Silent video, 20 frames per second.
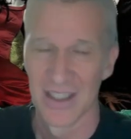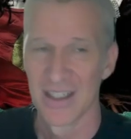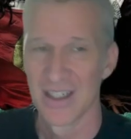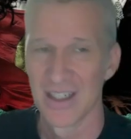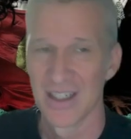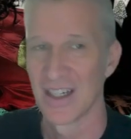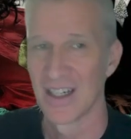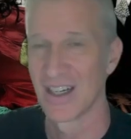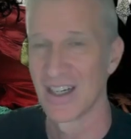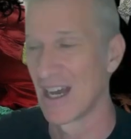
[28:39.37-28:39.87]

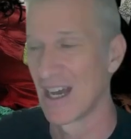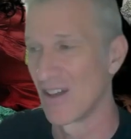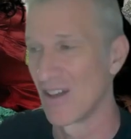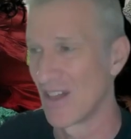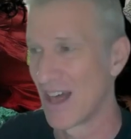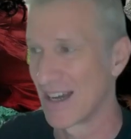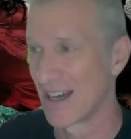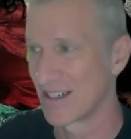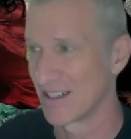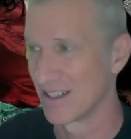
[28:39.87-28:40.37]
how
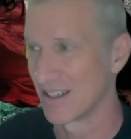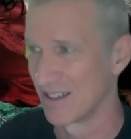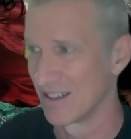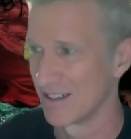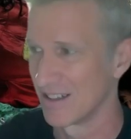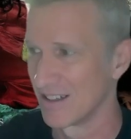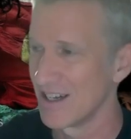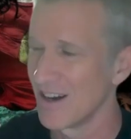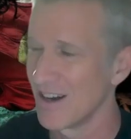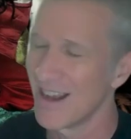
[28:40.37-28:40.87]
that can,
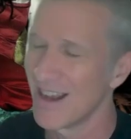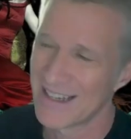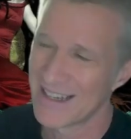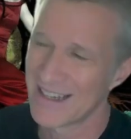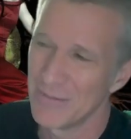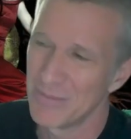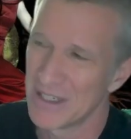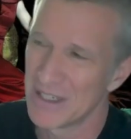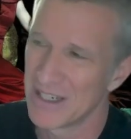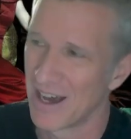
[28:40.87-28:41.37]
and it can
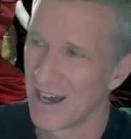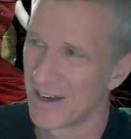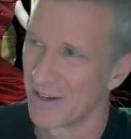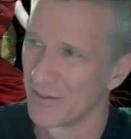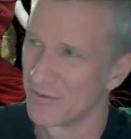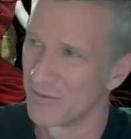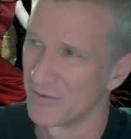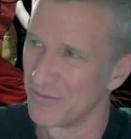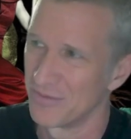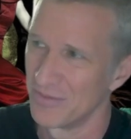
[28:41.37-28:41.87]
be kind
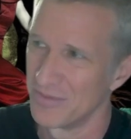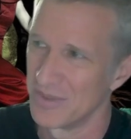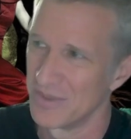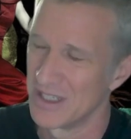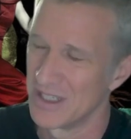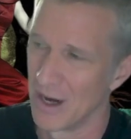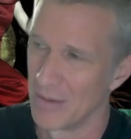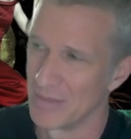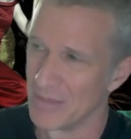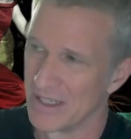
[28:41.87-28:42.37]
of,
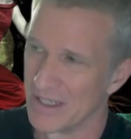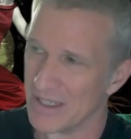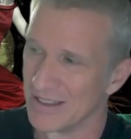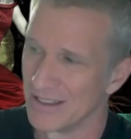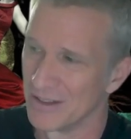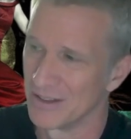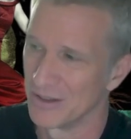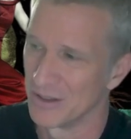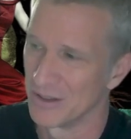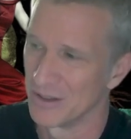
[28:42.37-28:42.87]
I mean,
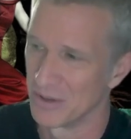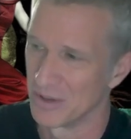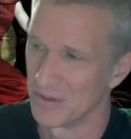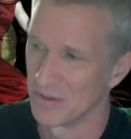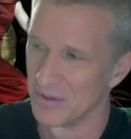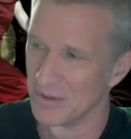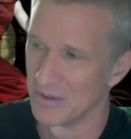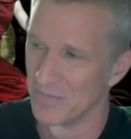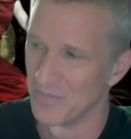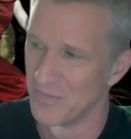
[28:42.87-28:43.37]
you
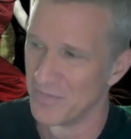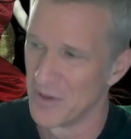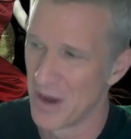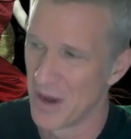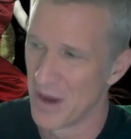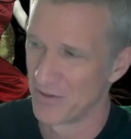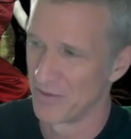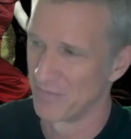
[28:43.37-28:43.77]
have the